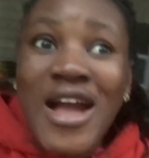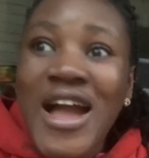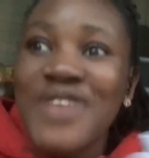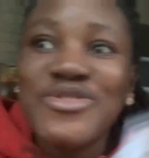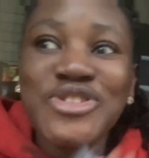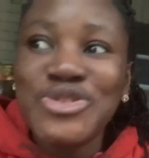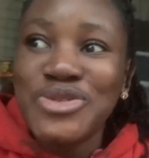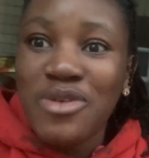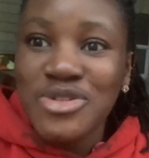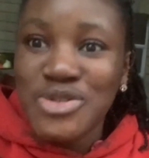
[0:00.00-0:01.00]
I really don't know
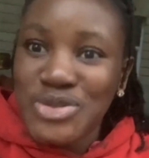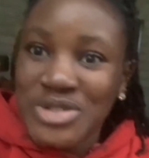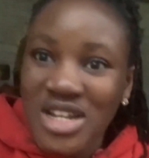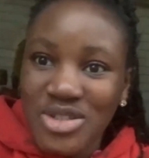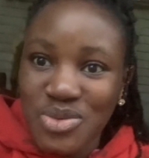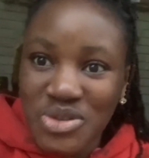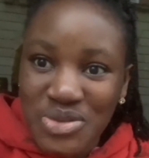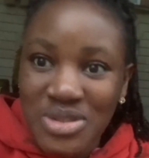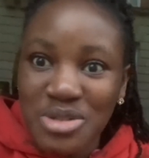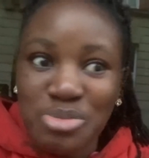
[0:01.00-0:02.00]
I was going to start work
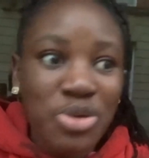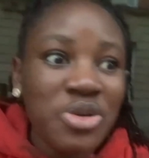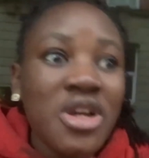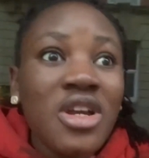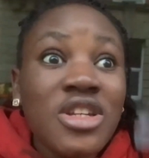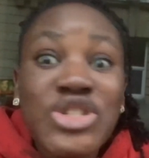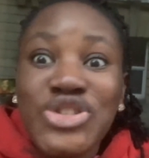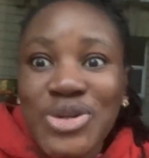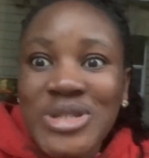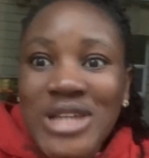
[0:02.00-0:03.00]
today, but it
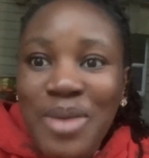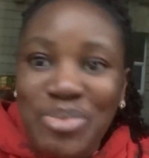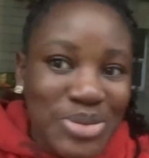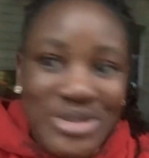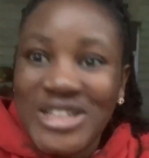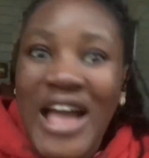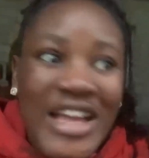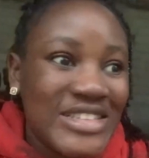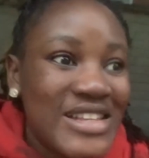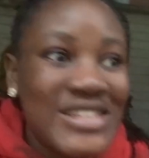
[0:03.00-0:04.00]
just happened
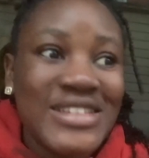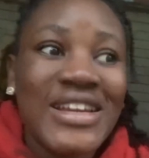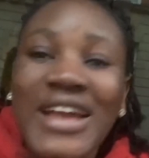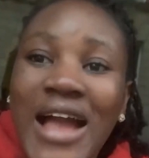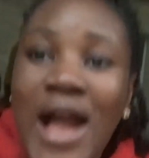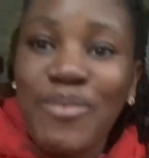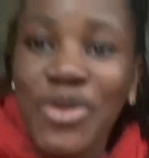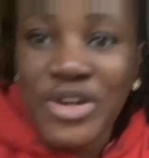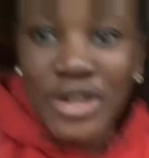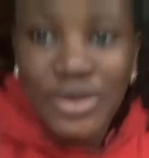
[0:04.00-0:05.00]
and I'm
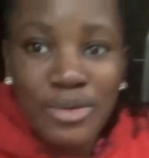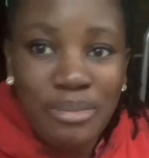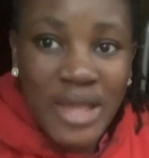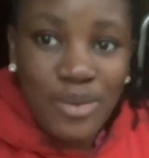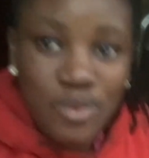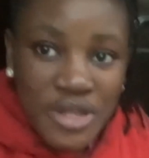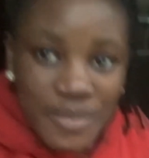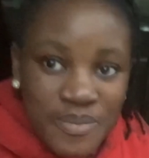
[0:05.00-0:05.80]
currently on my way.